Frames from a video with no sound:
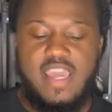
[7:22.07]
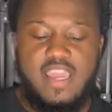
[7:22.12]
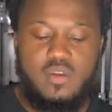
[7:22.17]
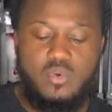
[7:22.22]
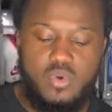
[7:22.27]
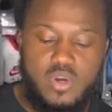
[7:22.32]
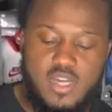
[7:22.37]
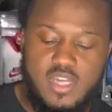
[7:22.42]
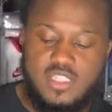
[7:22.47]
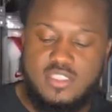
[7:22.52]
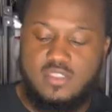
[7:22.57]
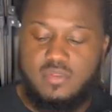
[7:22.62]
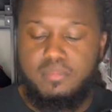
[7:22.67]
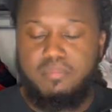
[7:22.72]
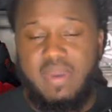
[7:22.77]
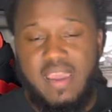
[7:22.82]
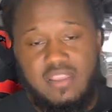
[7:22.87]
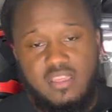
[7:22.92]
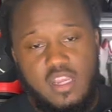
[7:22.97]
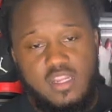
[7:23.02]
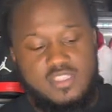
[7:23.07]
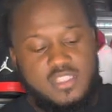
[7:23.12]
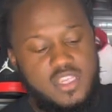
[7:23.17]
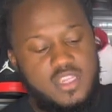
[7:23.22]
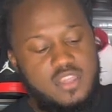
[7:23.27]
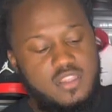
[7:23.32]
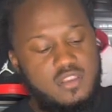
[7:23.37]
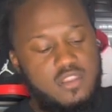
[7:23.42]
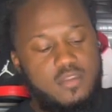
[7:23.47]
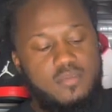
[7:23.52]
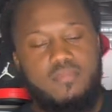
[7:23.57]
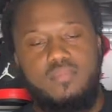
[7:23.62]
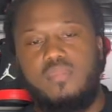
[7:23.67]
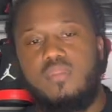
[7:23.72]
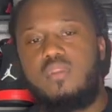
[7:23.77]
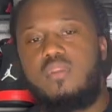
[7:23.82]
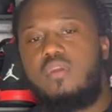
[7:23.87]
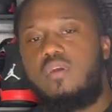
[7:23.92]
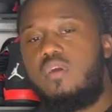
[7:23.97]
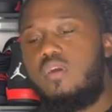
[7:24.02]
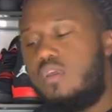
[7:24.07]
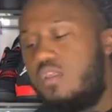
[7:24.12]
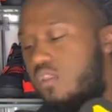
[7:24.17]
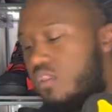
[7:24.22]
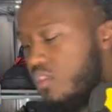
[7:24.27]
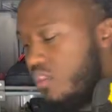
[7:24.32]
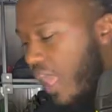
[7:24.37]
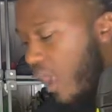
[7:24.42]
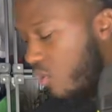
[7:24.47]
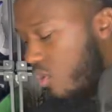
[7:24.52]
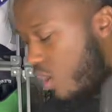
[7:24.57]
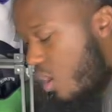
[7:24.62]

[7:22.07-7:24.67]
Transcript: was May 13th. They